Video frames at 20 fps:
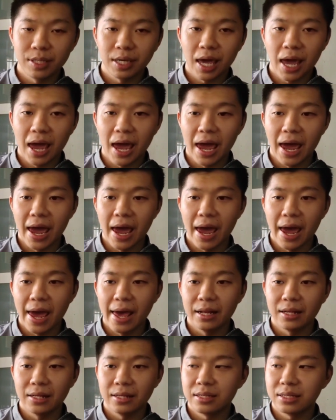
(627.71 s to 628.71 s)

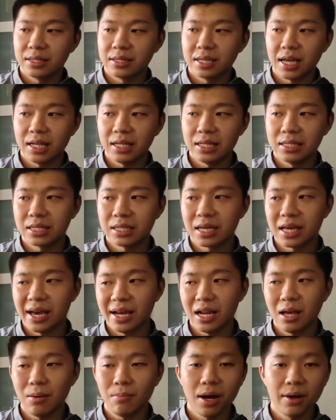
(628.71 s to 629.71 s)
and that's kind
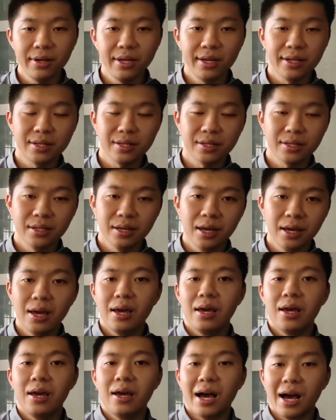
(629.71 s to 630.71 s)
of about it.
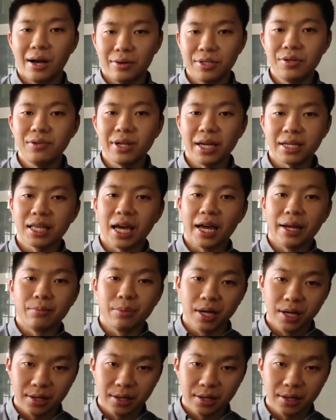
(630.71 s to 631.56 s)
I'll see you next time.